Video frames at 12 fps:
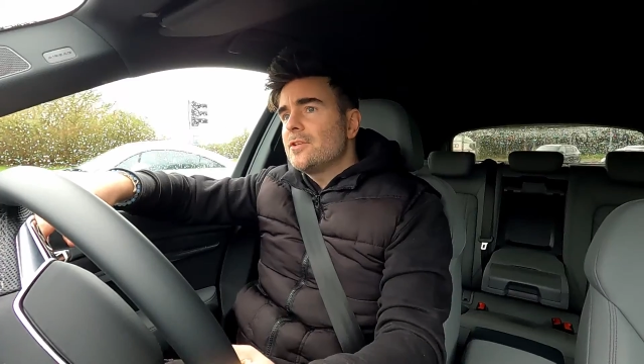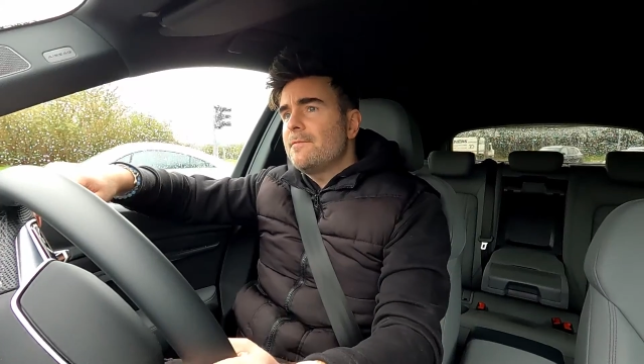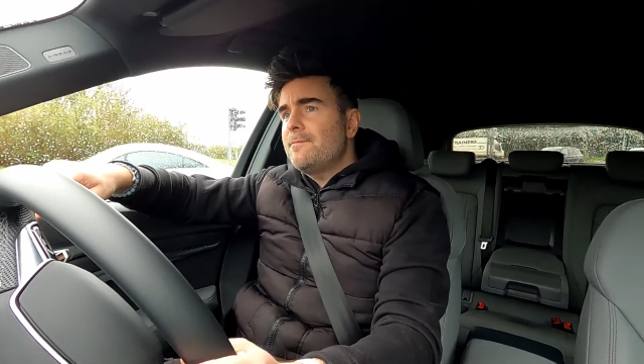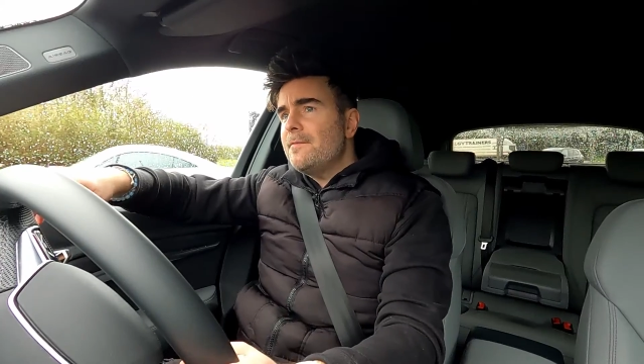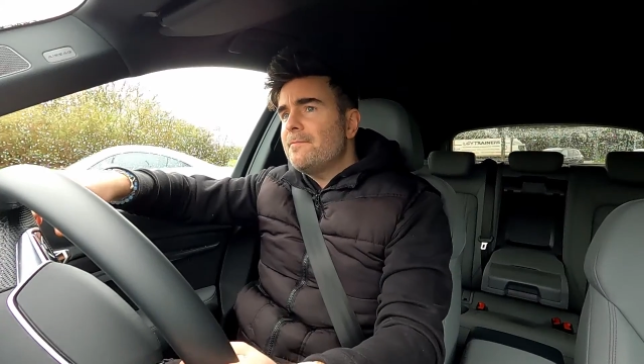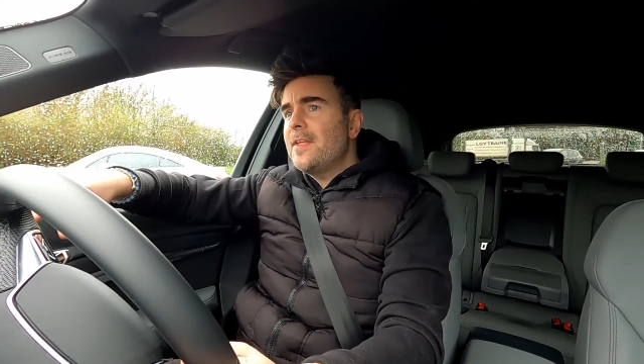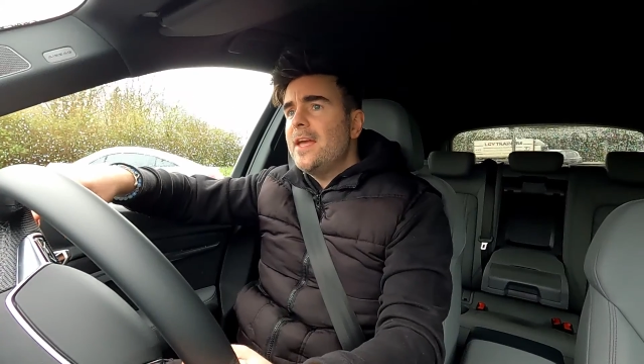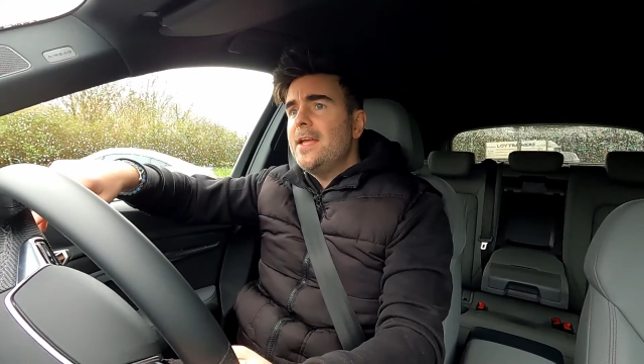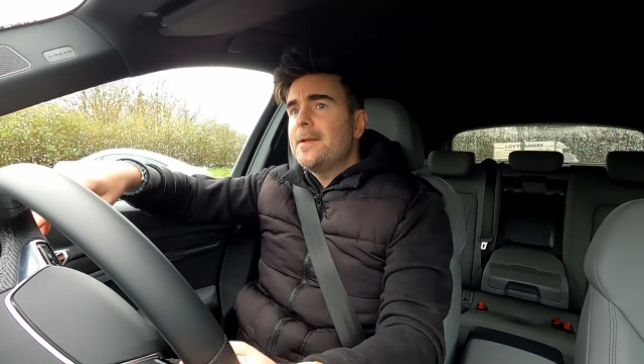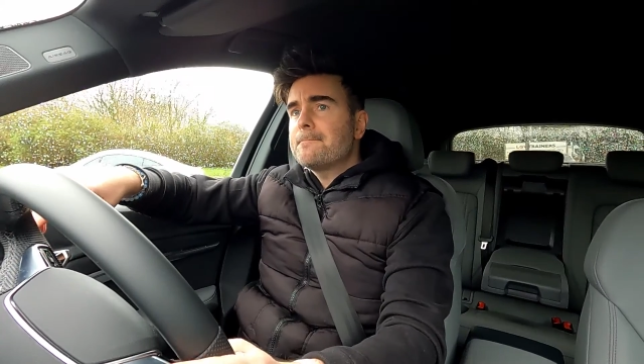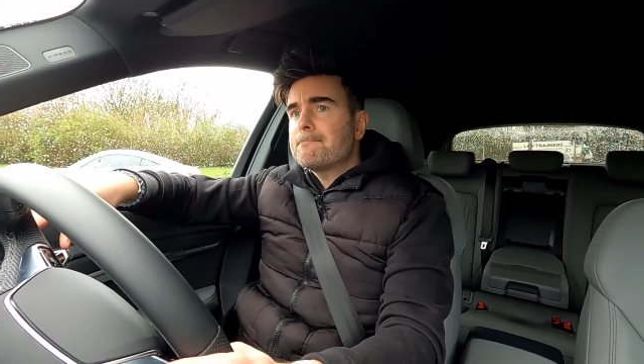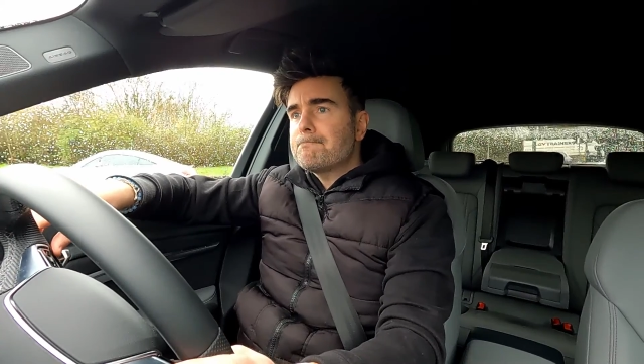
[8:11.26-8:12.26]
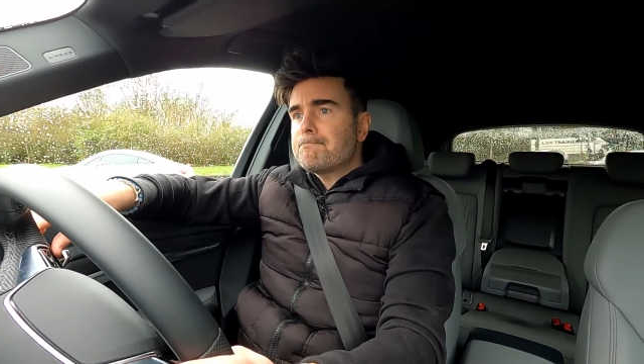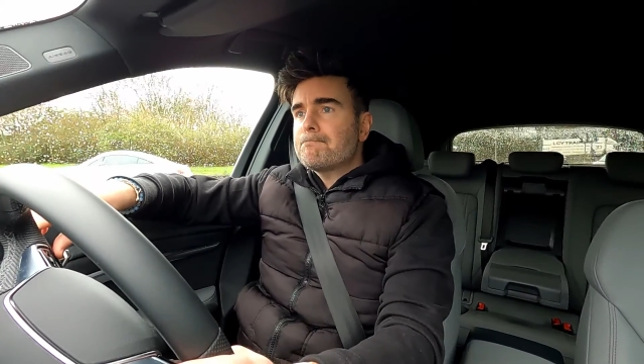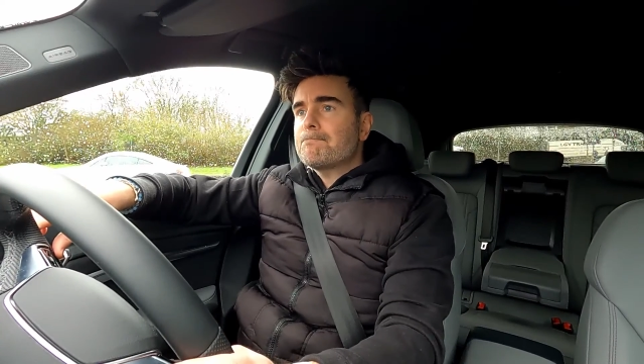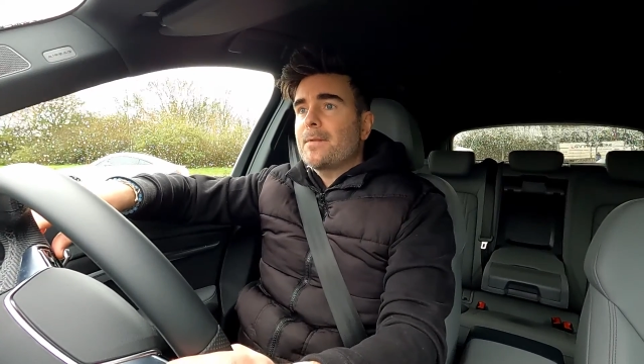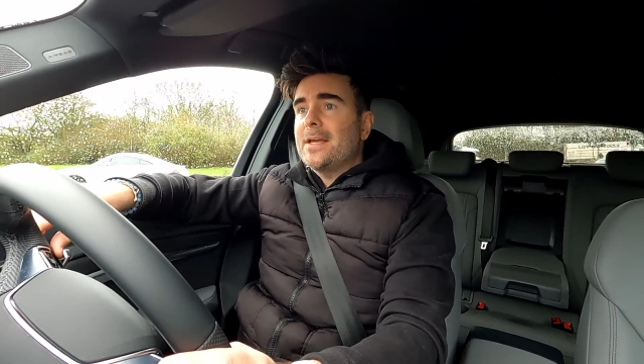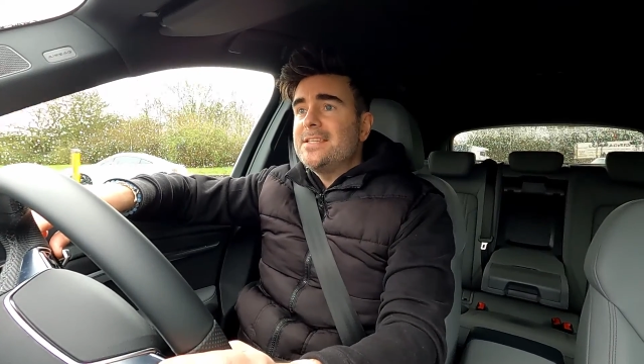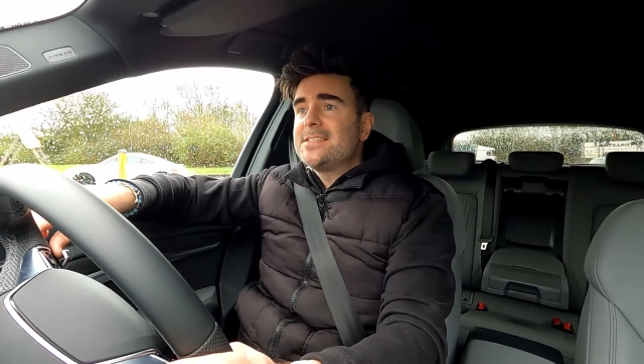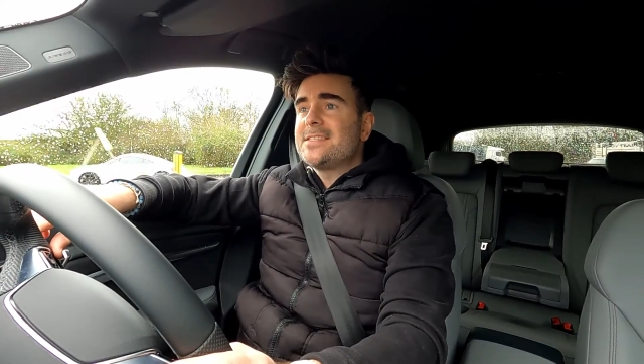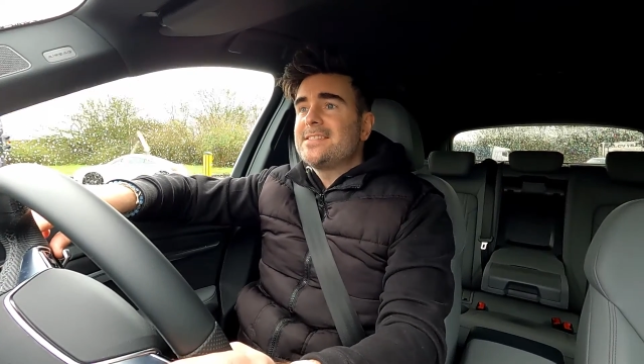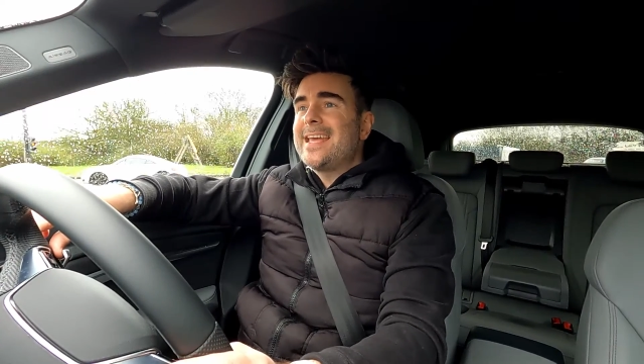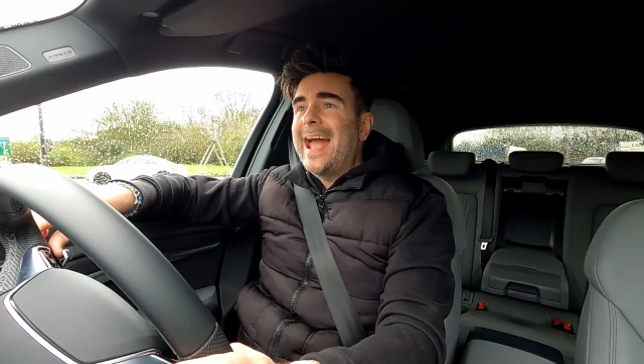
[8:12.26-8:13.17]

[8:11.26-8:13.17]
So the 50 is